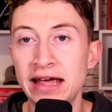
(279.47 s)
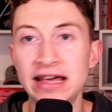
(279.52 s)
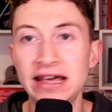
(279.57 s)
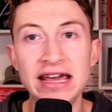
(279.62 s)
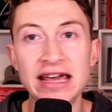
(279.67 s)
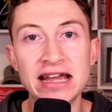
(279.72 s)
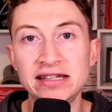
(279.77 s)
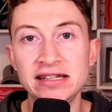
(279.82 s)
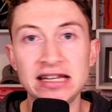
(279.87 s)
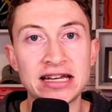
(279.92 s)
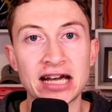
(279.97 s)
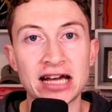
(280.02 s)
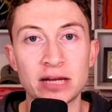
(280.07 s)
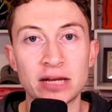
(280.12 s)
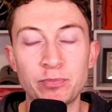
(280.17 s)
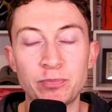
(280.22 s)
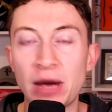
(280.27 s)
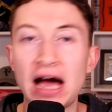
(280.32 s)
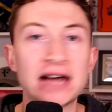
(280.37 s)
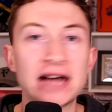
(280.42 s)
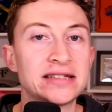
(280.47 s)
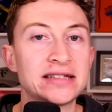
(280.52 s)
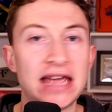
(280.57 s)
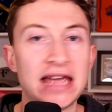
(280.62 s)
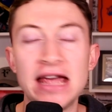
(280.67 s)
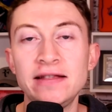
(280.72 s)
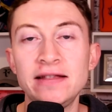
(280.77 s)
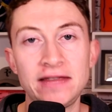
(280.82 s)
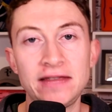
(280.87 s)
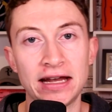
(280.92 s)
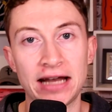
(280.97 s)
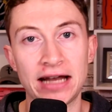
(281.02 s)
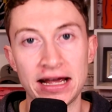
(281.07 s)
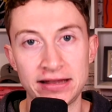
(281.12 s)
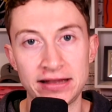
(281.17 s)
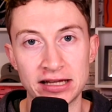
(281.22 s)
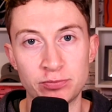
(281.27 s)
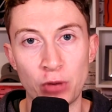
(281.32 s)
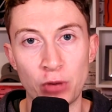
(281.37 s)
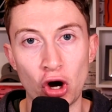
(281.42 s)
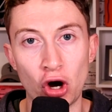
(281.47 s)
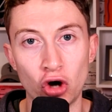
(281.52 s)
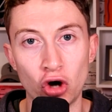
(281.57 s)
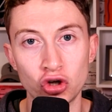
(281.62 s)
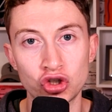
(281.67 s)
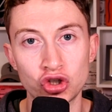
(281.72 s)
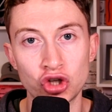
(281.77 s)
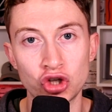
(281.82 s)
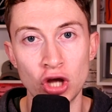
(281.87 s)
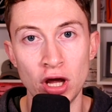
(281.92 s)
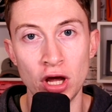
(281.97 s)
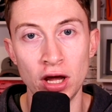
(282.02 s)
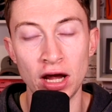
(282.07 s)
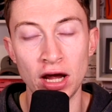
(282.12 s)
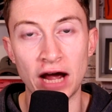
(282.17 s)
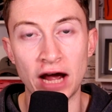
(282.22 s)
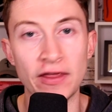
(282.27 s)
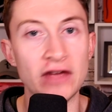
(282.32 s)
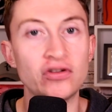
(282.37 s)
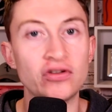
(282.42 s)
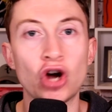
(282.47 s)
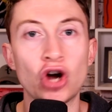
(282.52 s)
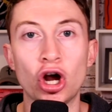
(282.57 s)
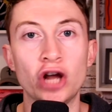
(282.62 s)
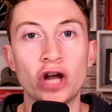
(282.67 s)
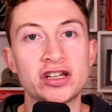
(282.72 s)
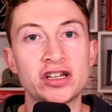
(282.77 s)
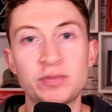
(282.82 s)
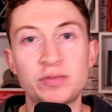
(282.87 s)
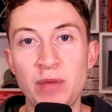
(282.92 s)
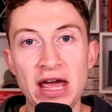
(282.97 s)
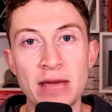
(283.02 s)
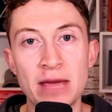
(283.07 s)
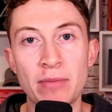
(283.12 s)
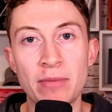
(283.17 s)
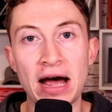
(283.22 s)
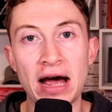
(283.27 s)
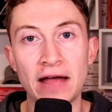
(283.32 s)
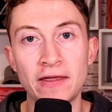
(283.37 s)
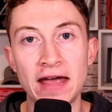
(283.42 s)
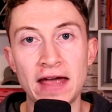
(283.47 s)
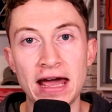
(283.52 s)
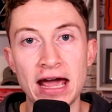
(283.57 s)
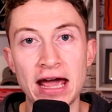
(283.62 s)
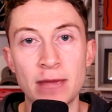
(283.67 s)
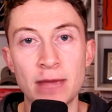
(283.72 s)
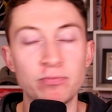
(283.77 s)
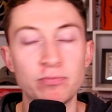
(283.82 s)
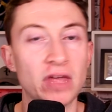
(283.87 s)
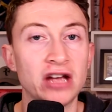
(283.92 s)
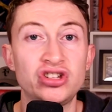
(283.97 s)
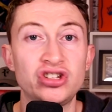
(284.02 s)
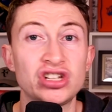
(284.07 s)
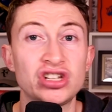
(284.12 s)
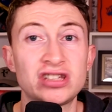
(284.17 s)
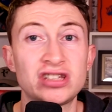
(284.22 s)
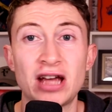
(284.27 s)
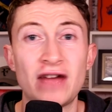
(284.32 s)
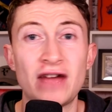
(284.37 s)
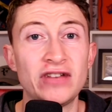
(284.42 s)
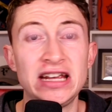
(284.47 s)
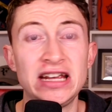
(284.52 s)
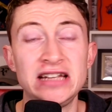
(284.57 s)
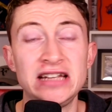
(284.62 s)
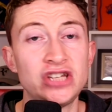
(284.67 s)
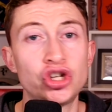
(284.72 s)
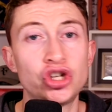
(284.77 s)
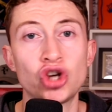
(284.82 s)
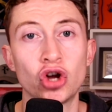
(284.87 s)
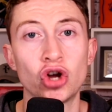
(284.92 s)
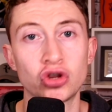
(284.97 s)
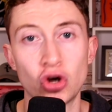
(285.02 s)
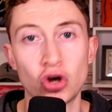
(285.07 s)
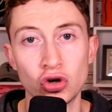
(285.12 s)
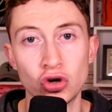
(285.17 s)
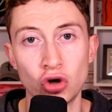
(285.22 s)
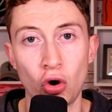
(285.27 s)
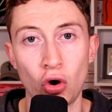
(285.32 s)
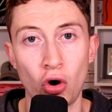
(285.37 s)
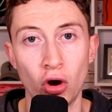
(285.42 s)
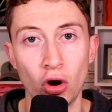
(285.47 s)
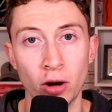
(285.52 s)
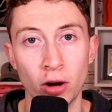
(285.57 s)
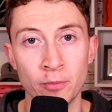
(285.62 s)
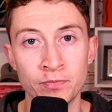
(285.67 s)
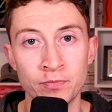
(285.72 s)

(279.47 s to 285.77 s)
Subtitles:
easy cutbacks into United's box, and they've got a spare man there just to have an easy shot on goal.